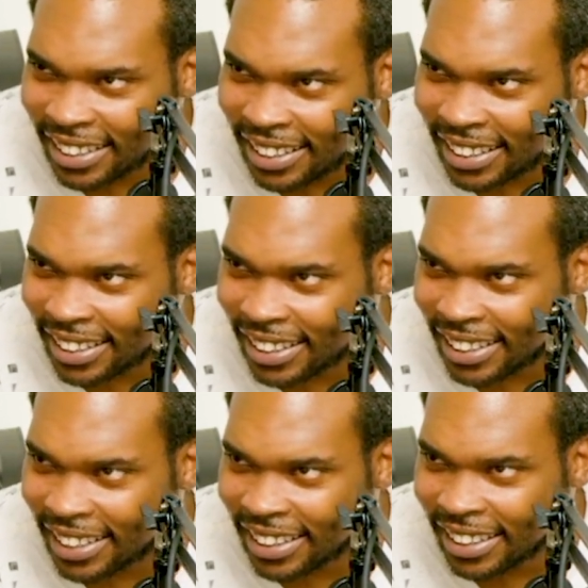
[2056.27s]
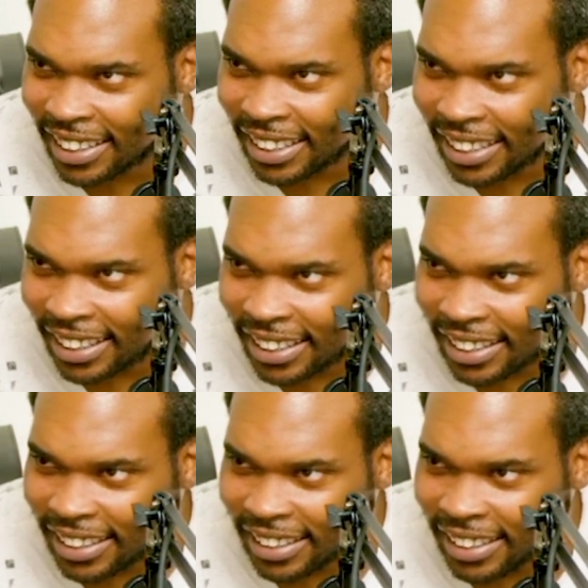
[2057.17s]

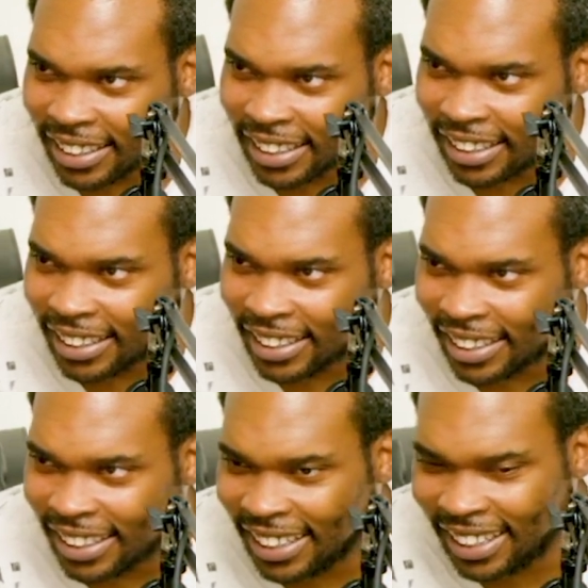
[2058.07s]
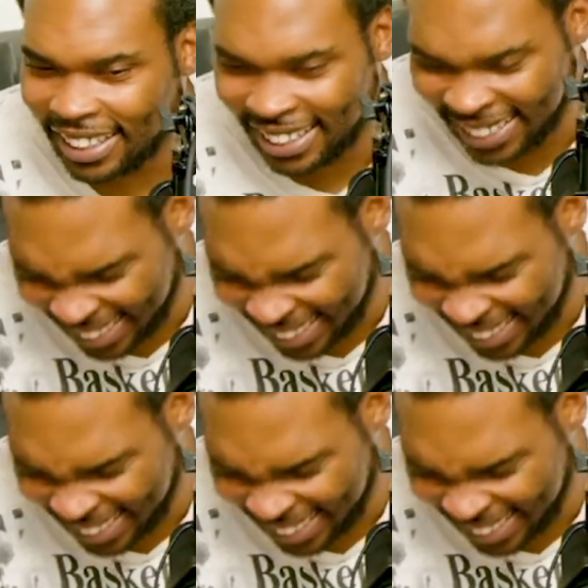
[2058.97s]
The person shown says nothing.